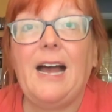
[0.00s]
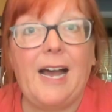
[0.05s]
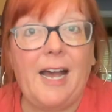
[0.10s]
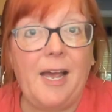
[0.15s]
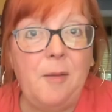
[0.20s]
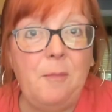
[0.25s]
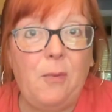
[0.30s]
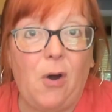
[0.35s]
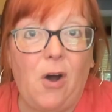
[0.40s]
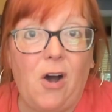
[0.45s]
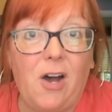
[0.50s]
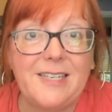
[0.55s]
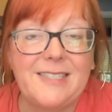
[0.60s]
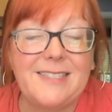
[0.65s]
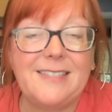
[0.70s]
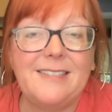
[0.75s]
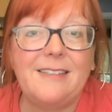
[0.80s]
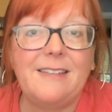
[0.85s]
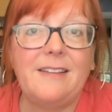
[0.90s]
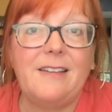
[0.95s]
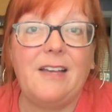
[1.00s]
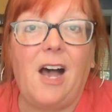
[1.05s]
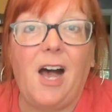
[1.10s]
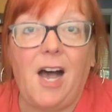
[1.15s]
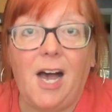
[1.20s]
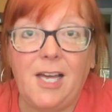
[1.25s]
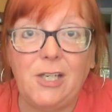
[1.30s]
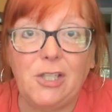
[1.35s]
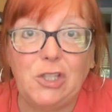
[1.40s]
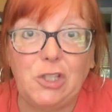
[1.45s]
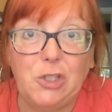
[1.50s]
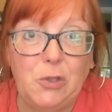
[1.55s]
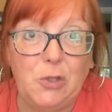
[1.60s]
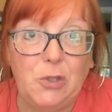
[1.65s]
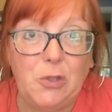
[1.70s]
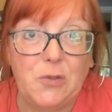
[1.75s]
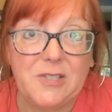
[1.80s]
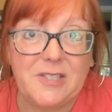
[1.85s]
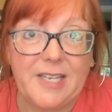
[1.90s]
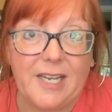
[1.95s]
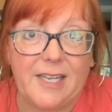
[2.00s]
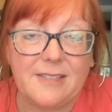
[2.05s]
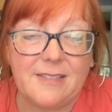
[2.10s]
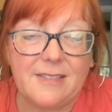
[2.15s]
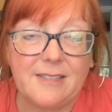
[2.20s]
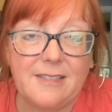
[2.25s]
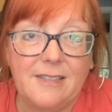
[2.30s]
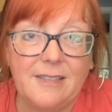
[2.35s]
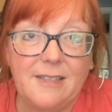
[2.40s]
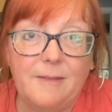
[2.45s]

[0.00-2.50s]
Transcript: I bought the Honolulu set.